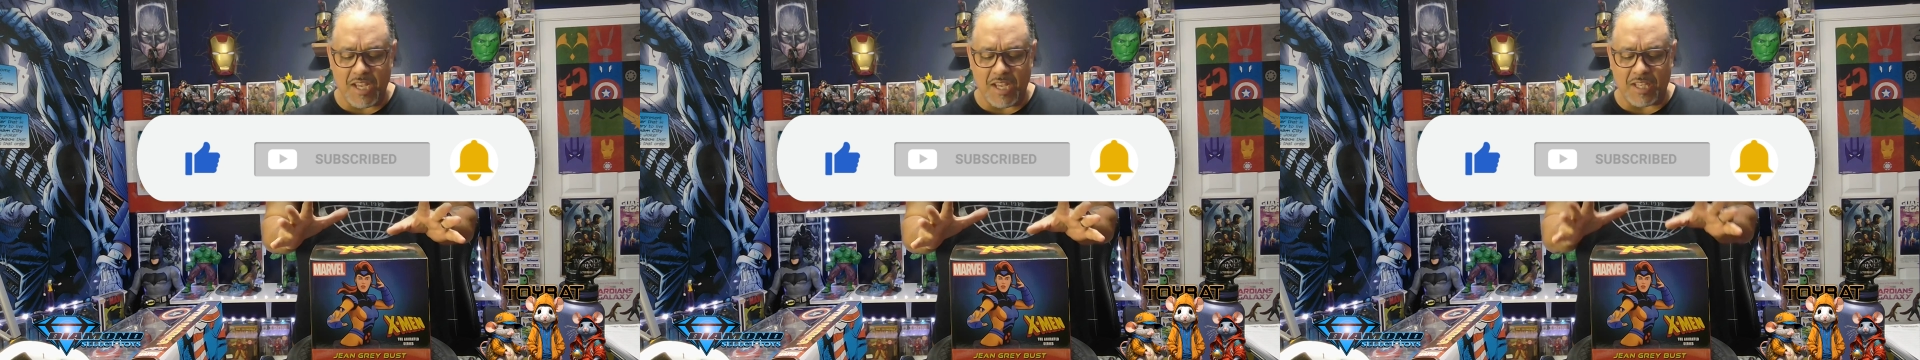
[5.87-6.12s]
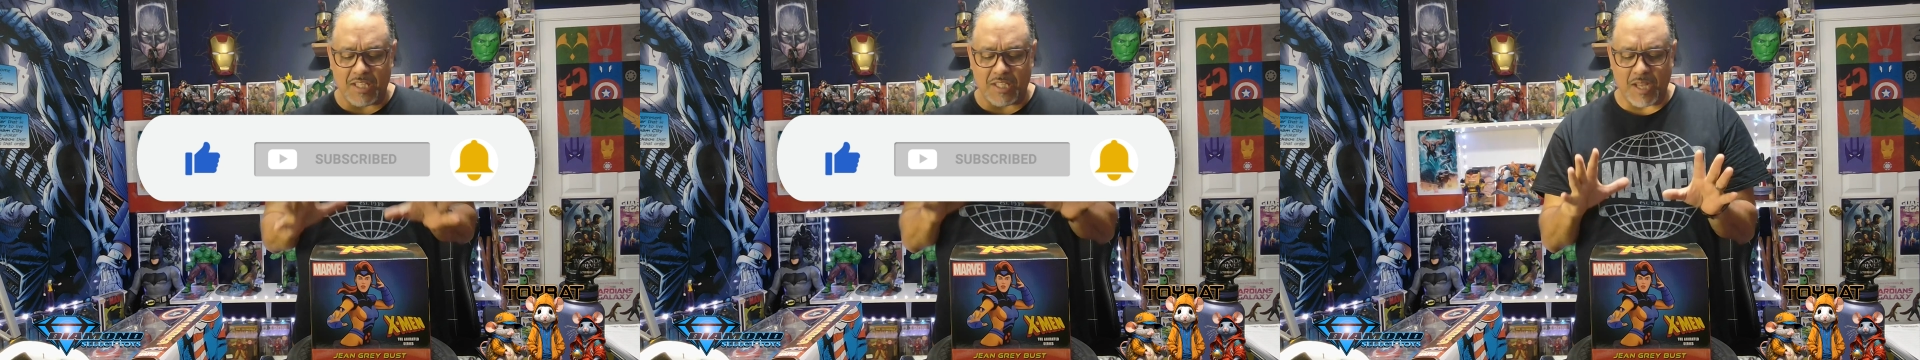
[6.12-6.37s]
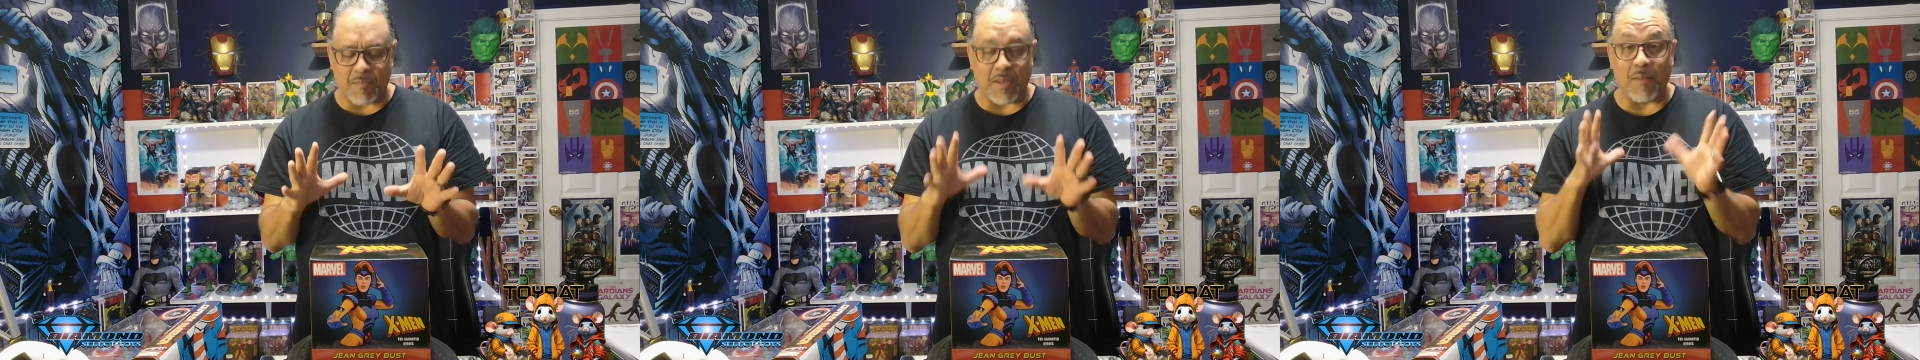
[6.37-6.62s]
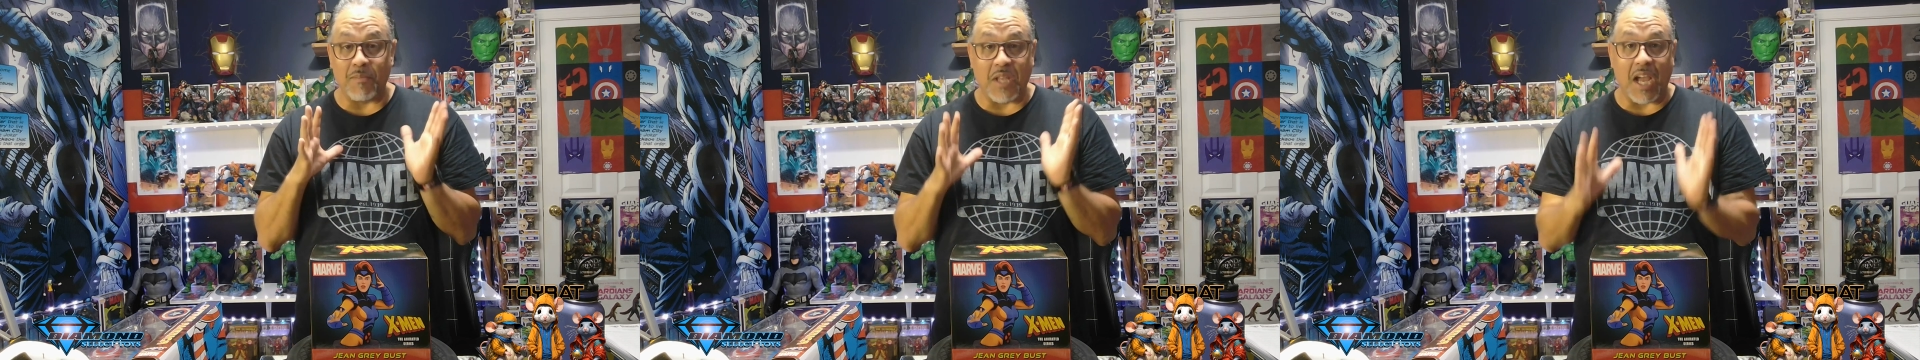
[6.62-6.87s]
except
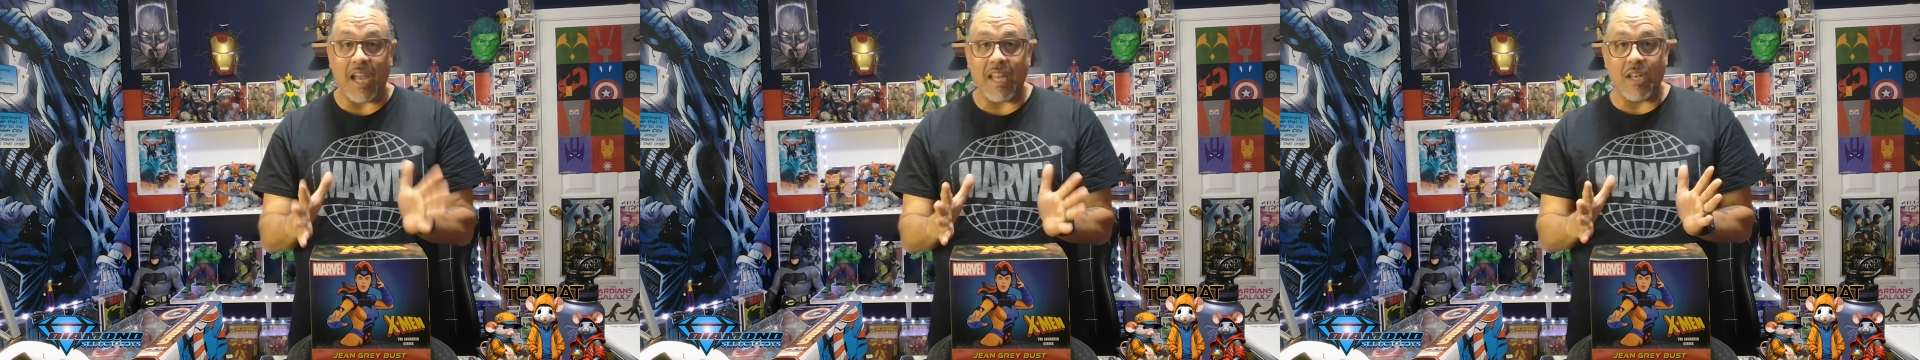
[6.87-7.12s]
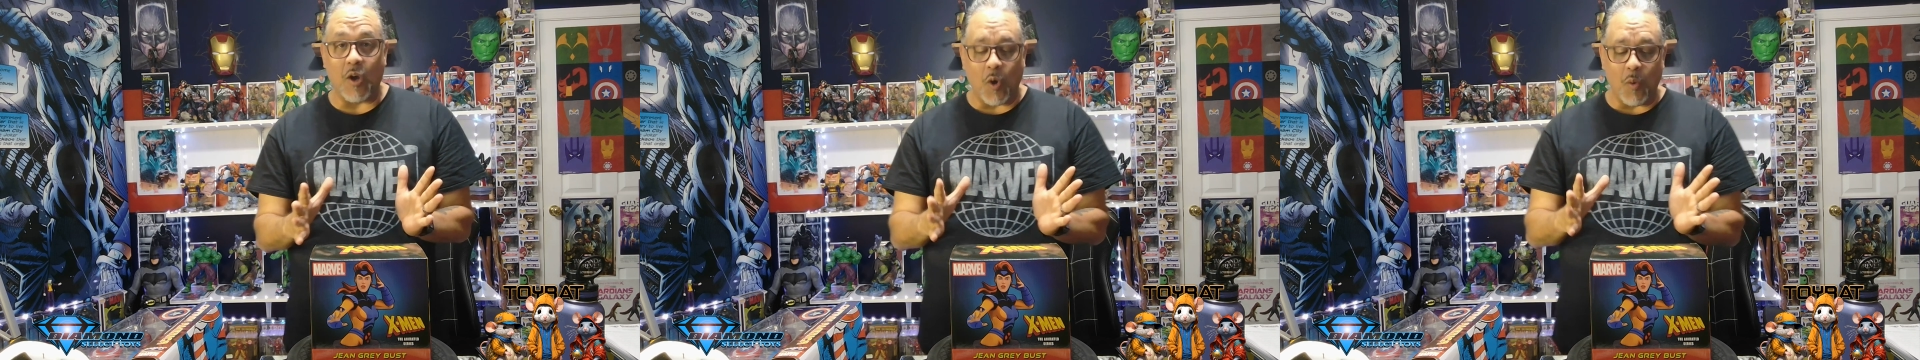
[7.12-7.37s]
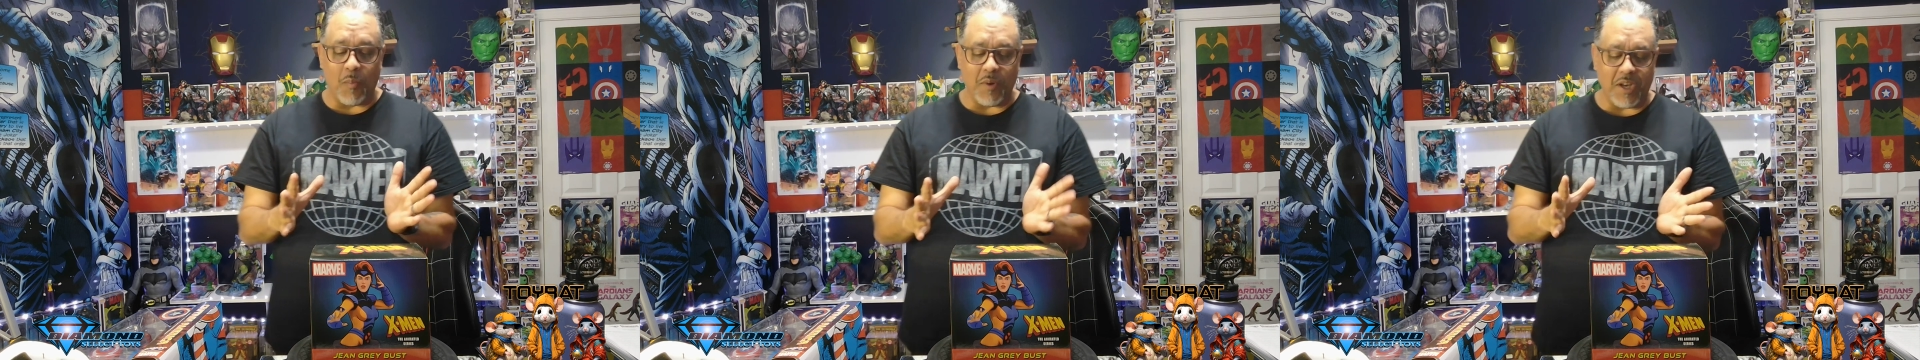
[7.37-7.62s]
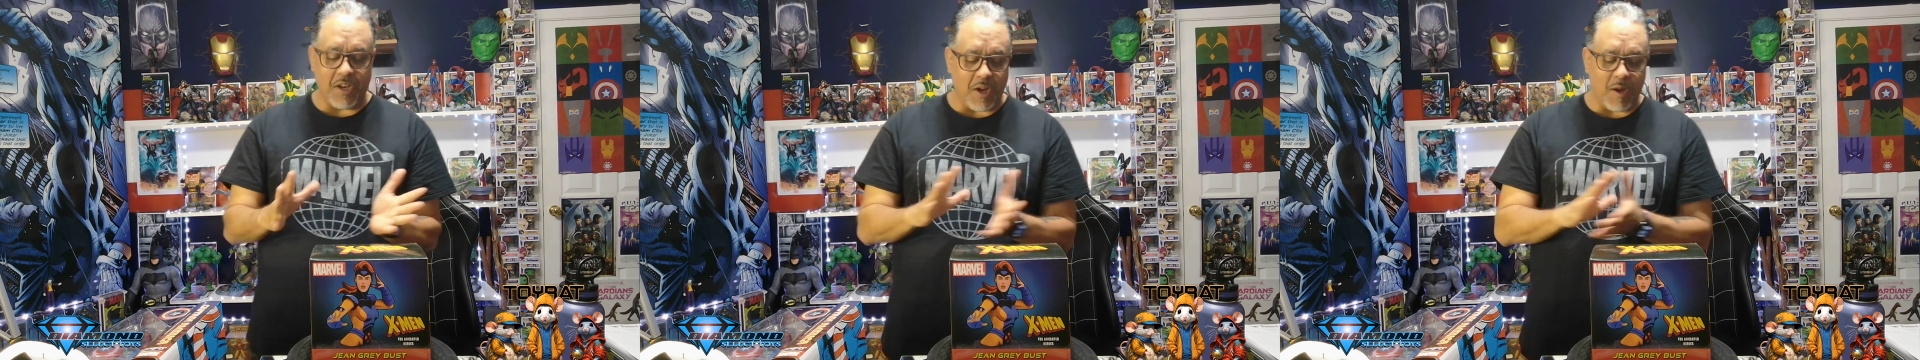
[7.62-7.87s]
I'm dying to open
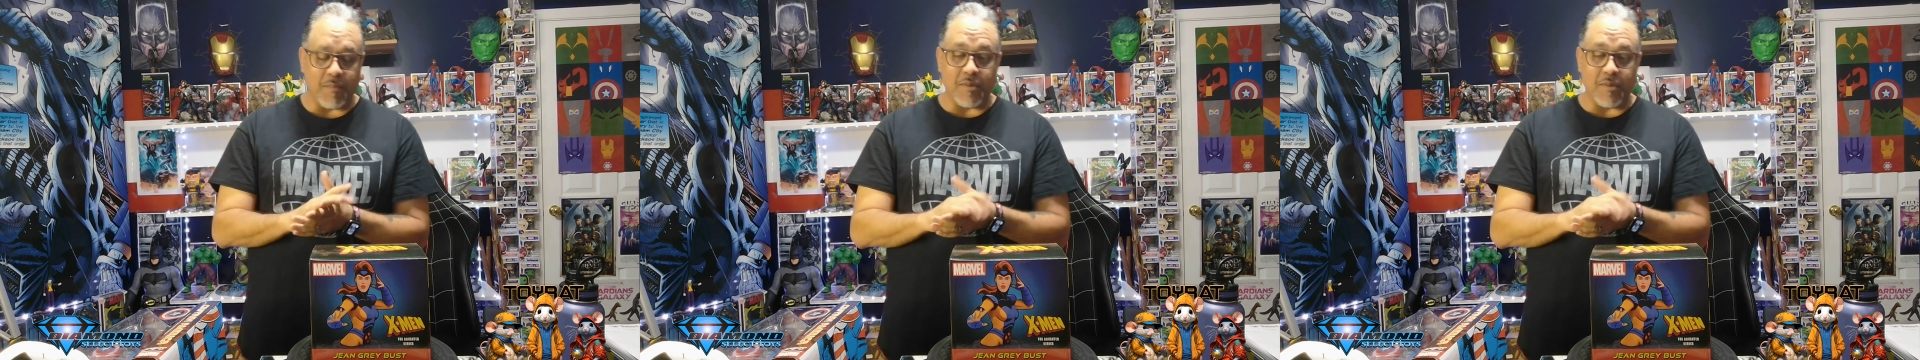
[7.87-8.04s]
it up.